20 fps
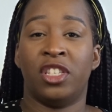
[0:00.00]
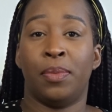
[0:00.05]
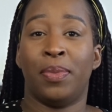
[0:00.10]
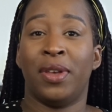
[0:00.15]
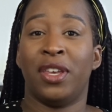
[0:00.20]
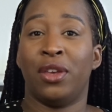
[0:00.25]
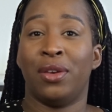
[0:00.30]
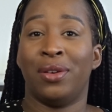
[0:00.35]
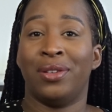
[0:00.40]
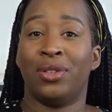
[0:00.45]
to
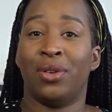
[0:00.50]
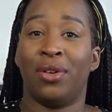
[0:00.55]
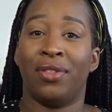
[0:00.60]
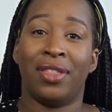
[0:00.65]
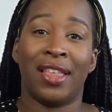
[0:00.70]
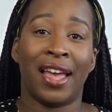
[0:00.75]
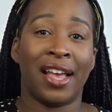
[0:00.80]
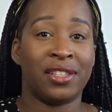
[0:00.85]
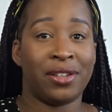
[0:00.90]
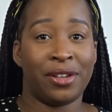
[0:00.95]
be used
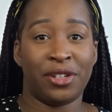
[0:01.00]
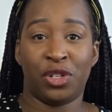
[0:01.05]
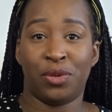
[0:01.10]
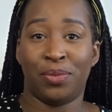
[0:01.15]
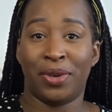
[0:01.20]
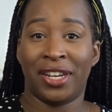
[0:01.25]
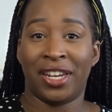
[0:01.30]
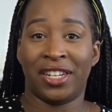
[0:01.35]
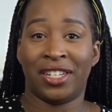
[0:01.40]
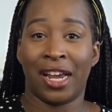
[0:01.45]
on their social
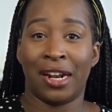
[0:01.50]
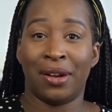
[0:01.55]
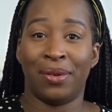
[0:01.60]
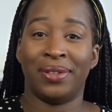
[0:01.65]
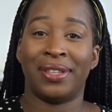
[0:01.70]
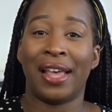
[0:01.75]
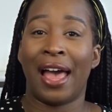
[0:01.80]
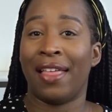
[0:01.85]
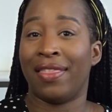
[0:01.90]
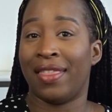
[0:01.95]
media
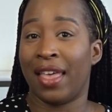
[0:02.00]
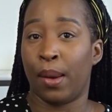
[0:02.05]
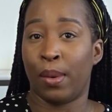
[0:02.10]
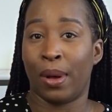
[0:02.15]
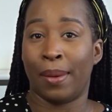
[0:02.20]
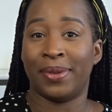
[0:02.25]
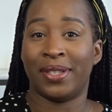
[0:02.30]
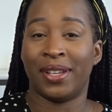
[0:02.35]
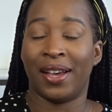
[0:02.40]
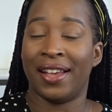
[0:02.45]
channels and their
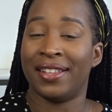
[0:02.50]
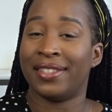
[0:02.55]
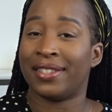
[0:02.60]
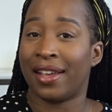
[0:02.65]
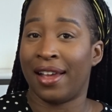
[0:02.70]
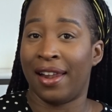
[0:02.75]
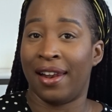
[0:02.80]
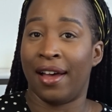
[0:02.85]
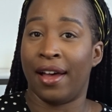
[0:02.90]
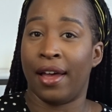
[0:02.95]
websites
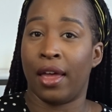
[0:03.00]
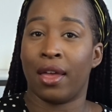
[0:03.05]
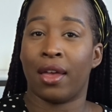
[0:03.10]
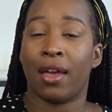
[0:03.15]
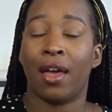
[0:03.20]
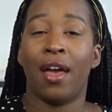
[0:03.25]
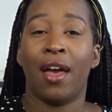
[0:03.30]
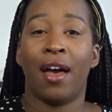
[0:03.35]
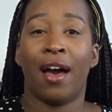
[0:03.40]
alike.